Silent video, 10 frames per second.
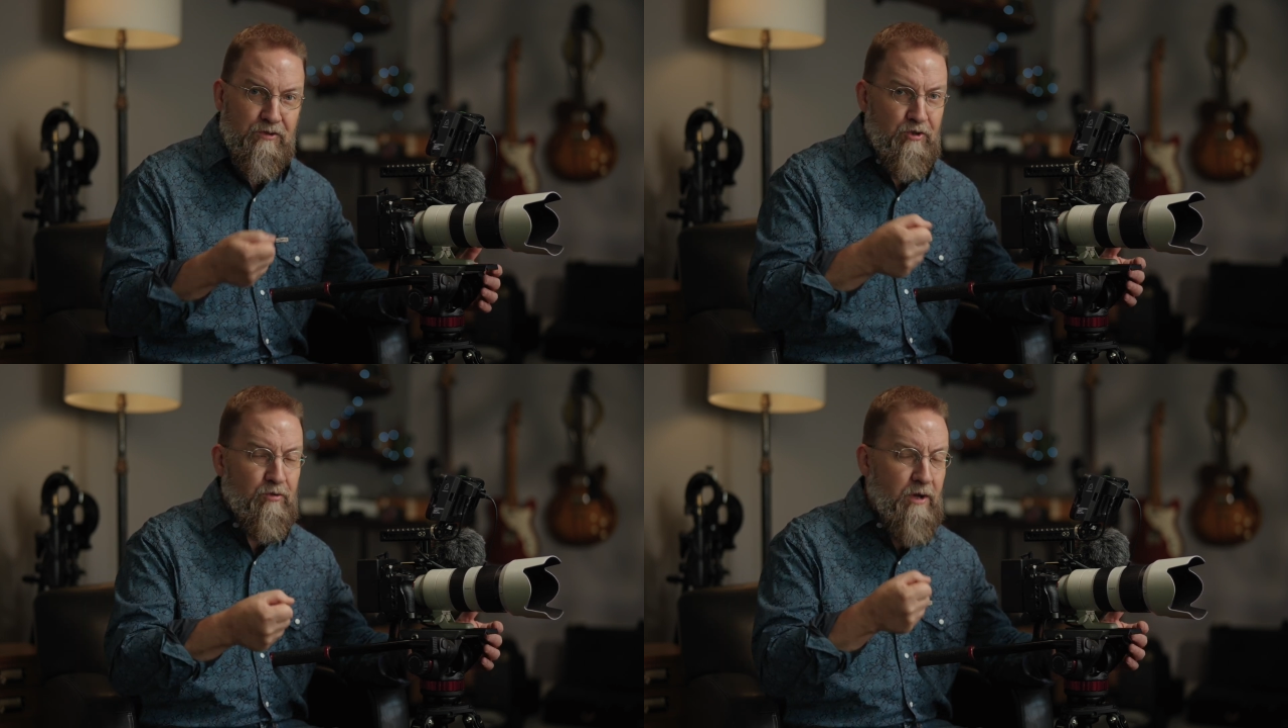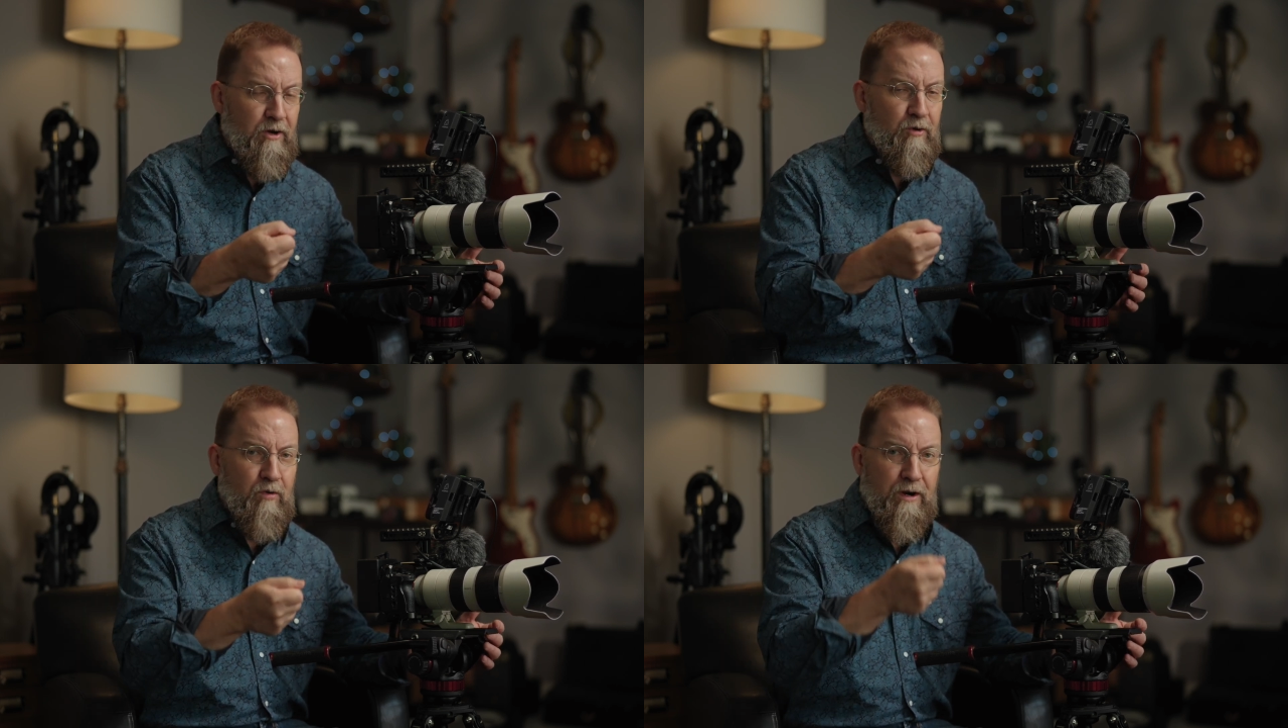you
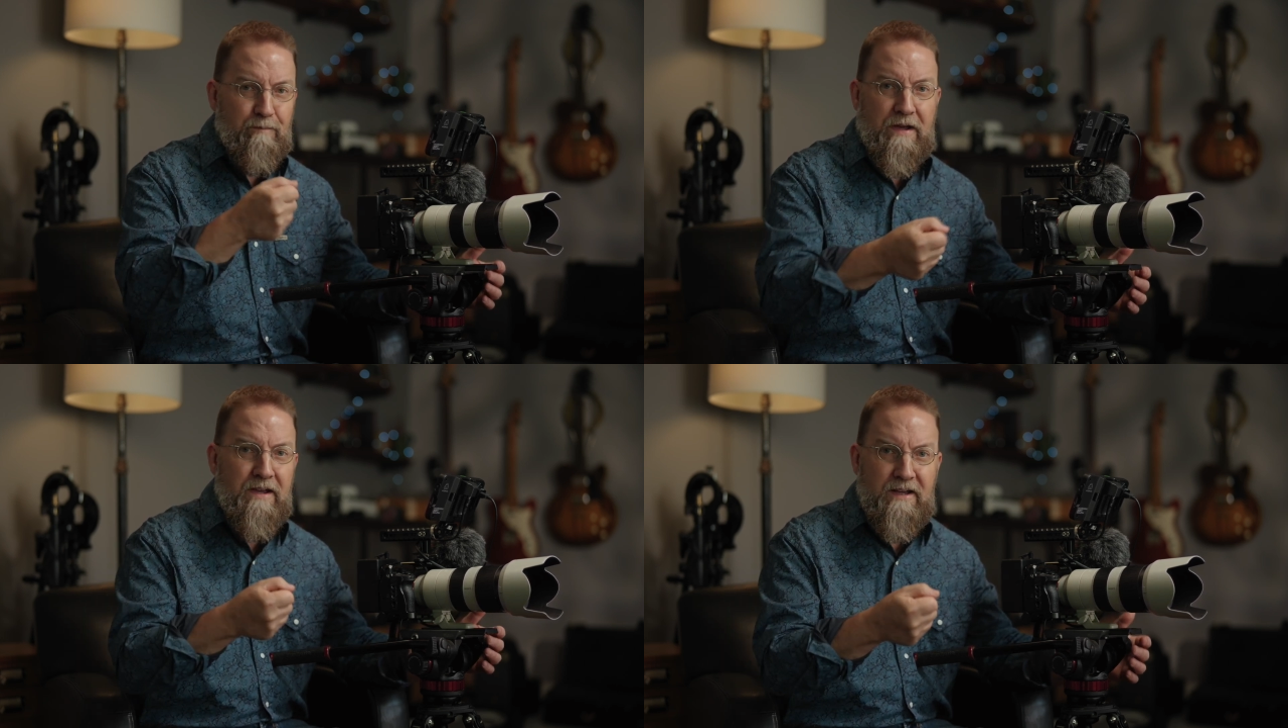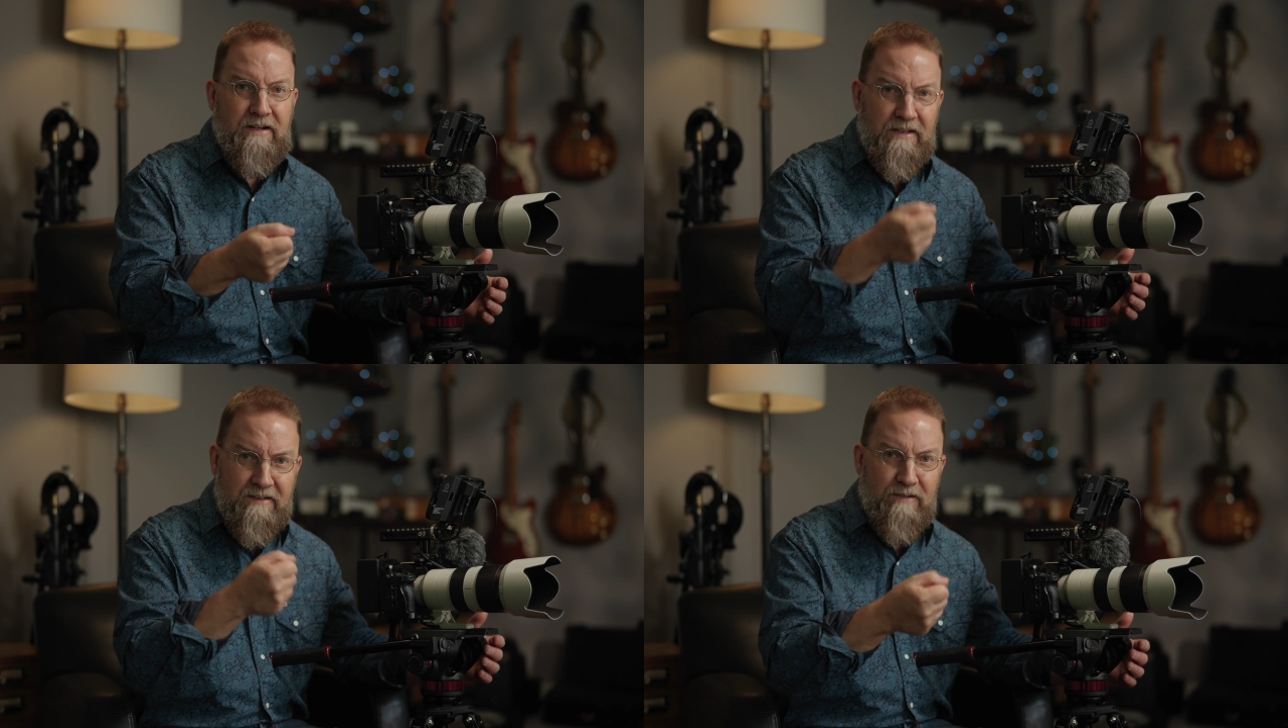know what a pain
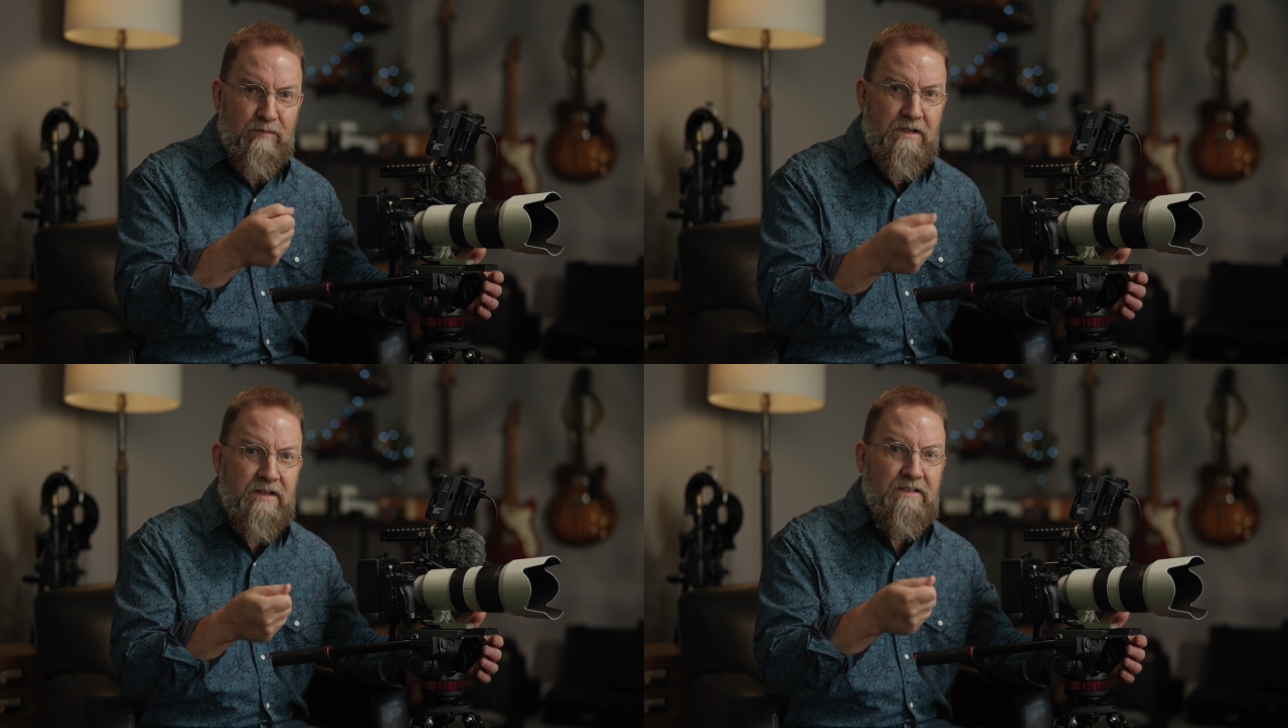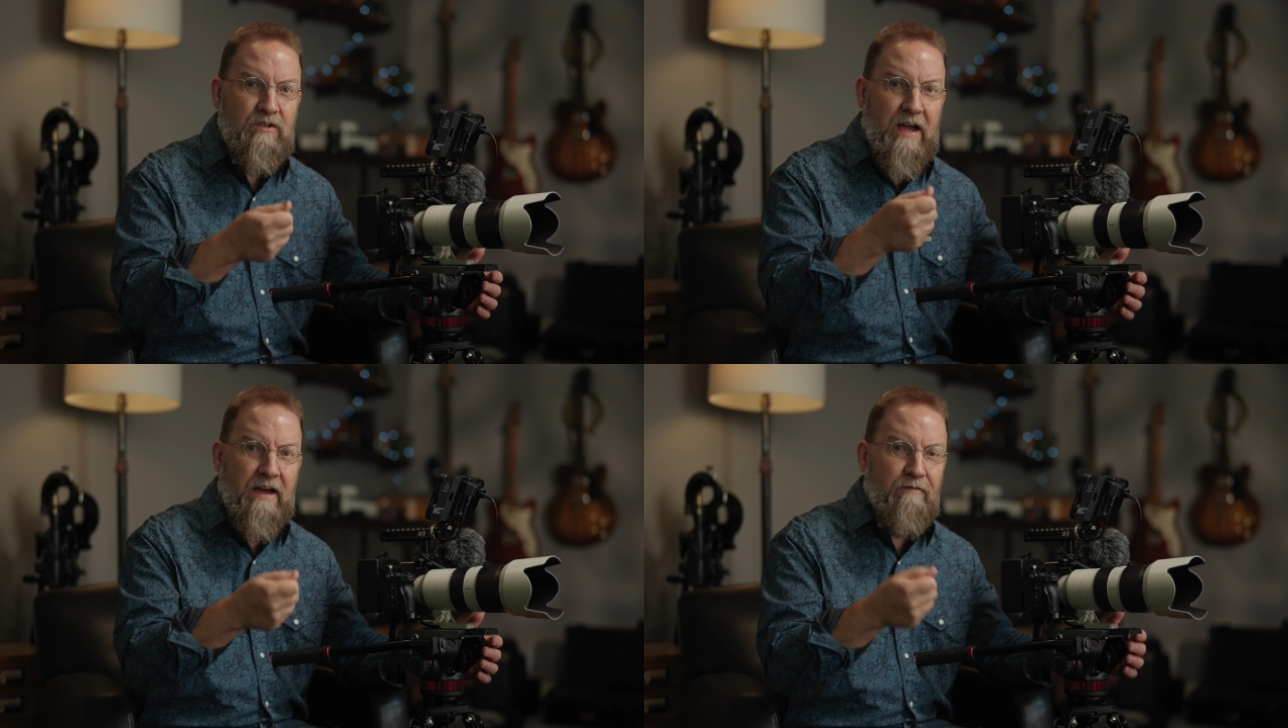it can be
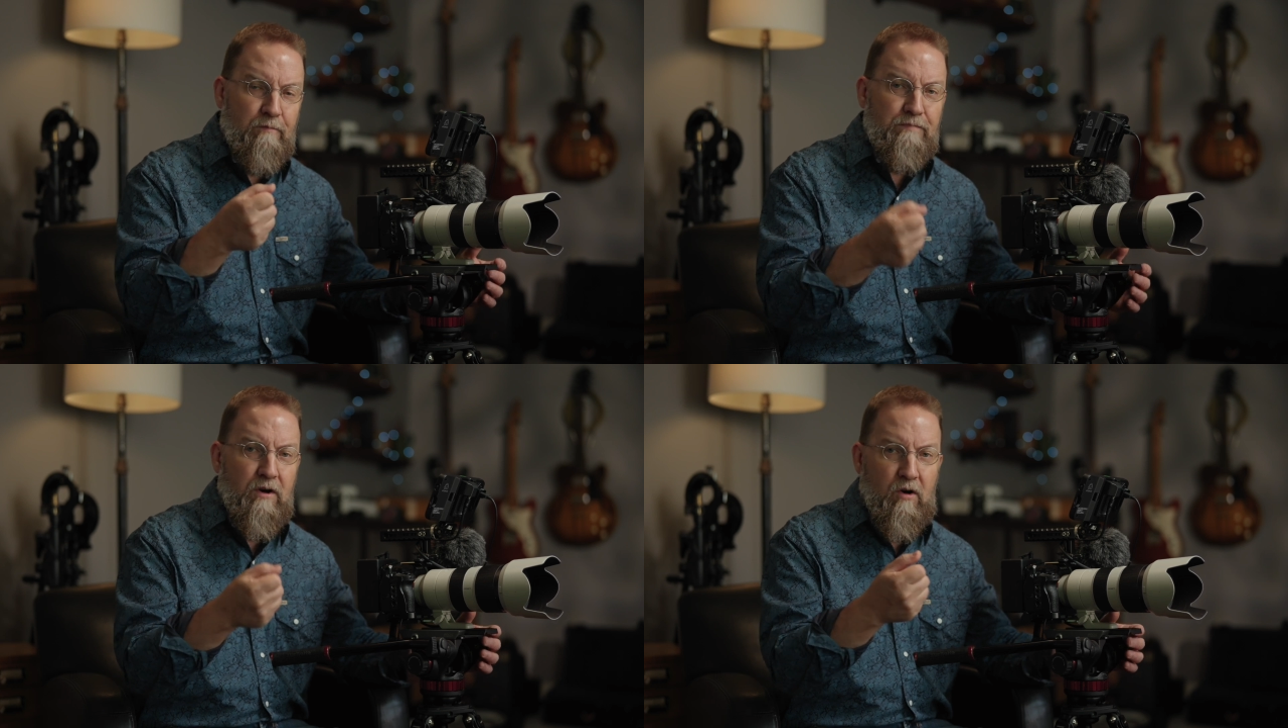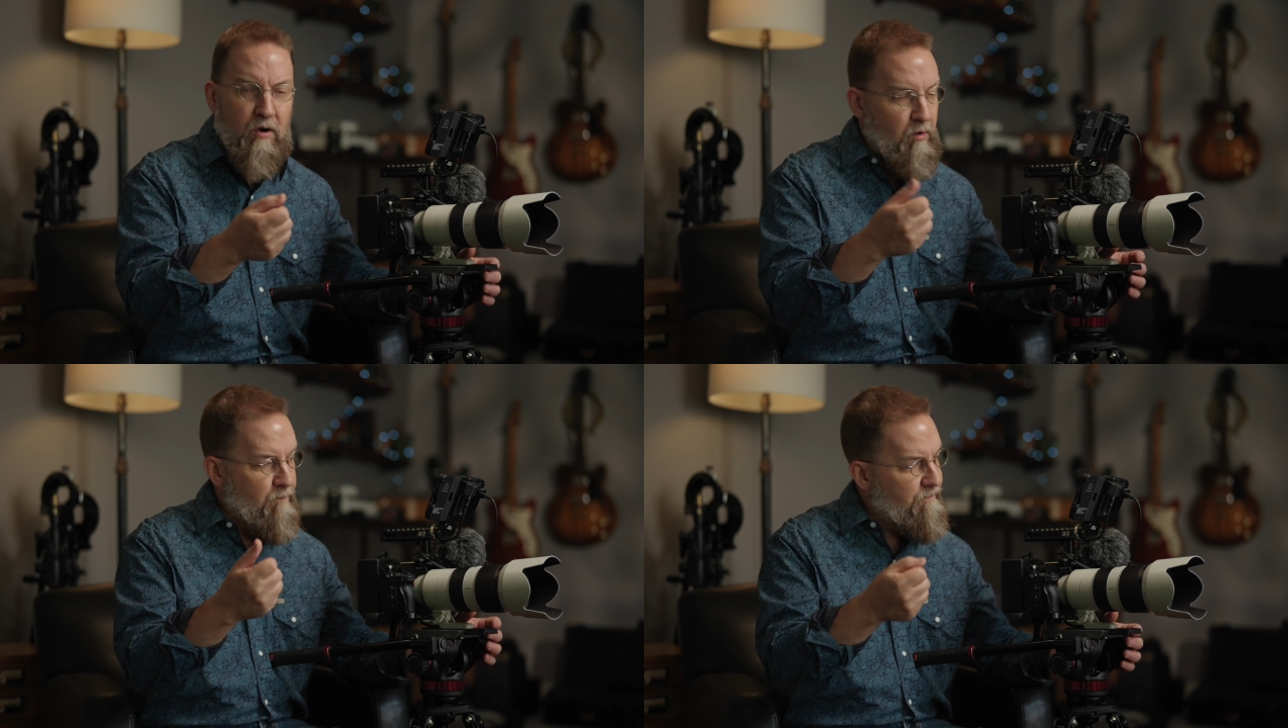to have a big
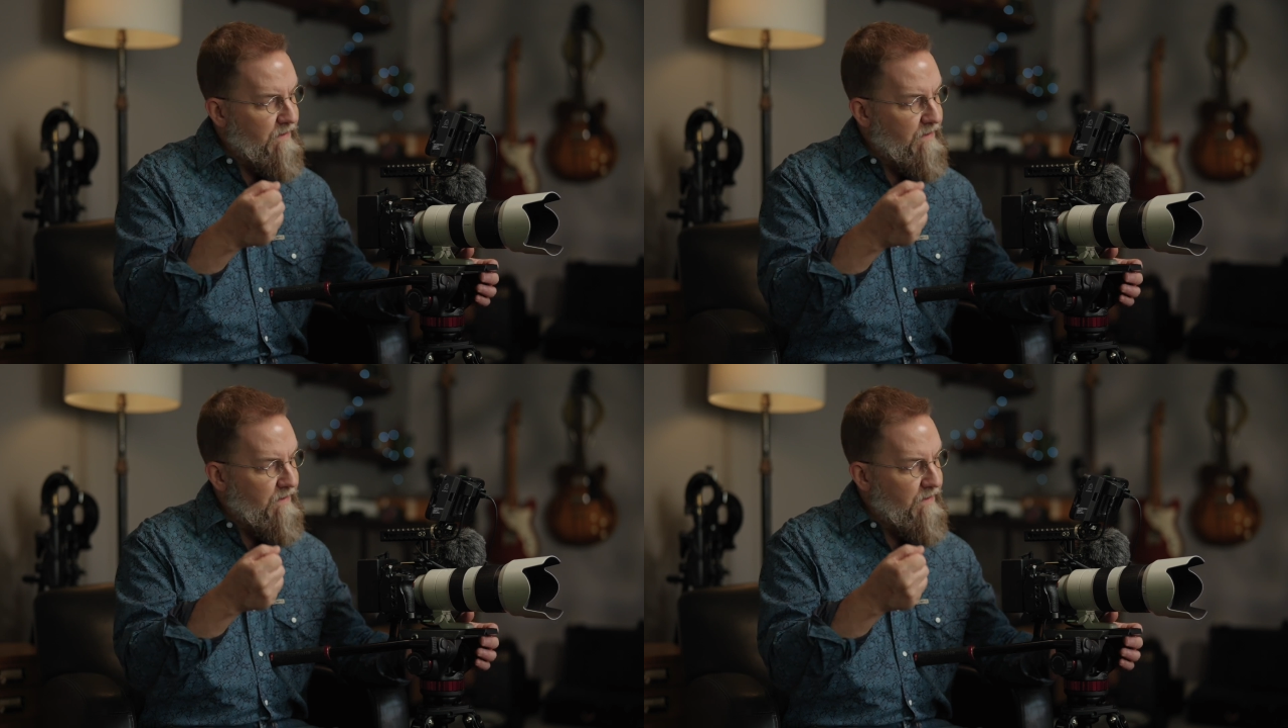old